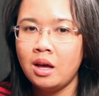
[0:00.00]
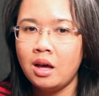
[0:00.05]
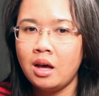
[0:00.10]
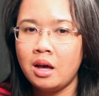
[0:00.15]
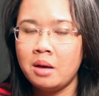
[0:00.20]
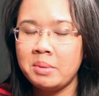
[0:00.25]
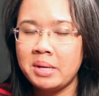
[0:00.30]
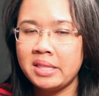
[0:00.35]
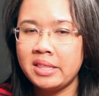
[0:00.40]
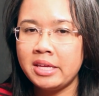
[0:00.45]

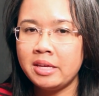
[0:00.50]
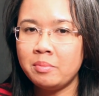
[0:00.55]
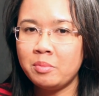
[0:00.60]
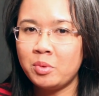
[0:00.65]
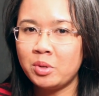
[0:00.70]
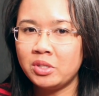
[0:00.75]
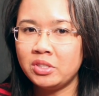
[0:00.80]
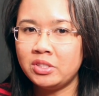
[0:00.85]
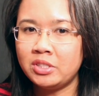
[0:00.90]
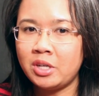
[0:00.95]
I think
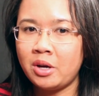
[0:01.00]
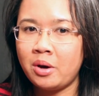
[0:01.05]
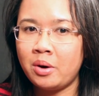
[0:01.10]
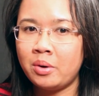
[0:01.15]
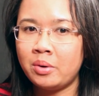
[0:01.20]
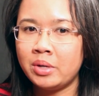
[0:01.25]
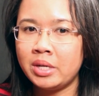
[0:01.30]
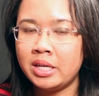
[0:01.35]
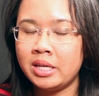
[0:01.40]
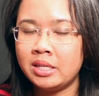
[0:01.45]
more
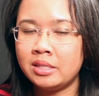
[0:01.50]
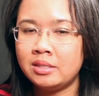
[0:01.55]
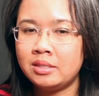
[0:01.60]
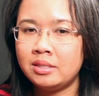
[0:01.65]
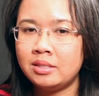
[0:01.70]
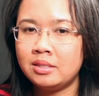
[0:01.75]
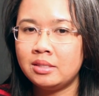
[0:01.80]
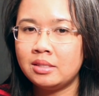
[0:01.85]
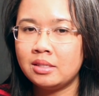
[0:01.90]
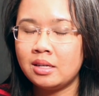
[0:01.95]
so
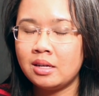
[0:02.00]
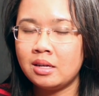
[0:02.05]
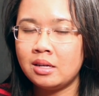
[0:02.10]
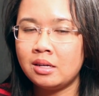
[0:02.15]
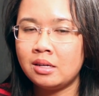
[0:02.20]
it's